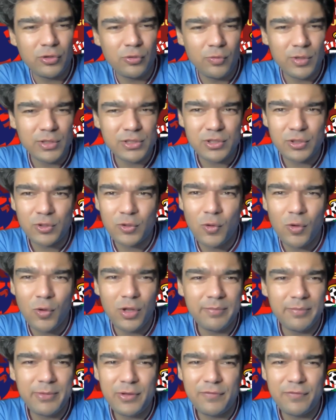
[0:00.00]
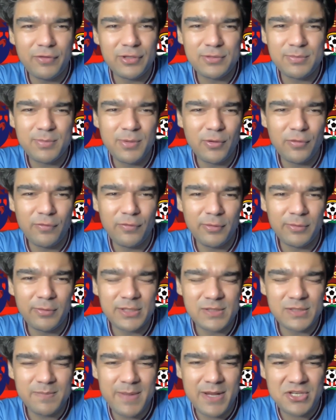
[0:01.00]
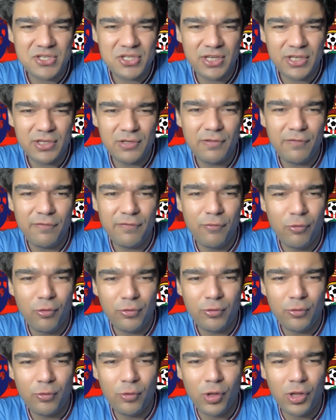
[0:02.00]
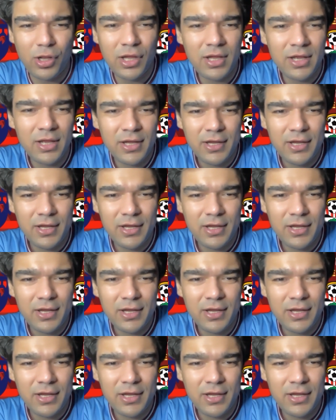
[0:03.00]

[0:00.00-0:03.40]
towards the goal. Beautiful dispatching to the 4th goal.